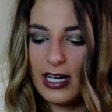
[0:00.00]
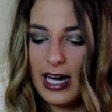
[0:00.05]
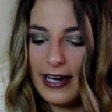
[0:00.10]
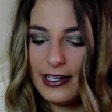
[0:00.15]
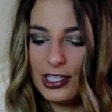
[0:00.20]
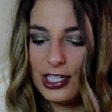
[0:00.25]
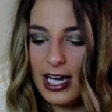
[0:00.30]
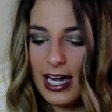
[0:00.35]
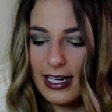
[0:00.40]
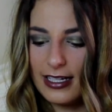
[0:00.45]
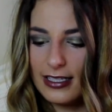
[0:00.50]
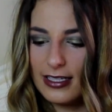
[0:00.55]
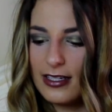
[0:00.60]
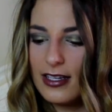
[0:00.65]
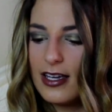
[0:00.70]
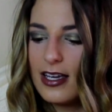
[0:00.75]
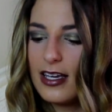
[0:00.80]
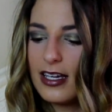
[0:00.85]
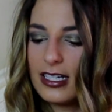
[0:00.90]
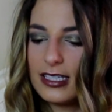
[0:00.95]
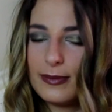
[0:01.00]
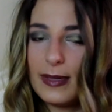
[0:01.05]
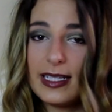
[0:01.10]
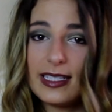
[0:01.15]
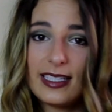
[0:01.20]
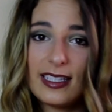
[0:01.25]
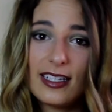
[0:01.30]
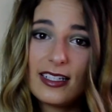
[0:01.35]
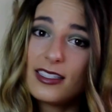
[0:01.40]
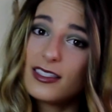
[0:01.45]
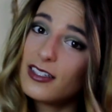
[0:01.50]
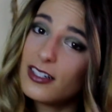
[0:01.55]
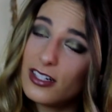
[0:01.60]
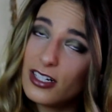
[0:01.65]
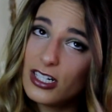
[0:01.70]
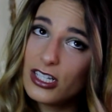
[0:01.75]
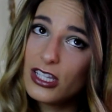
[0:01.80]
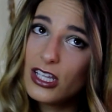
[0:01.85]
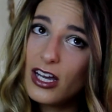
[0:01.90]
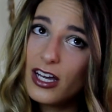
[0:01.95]
I checked because my
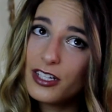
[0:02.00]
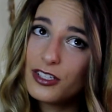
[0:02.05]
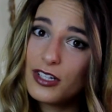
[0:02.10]
sister-in-law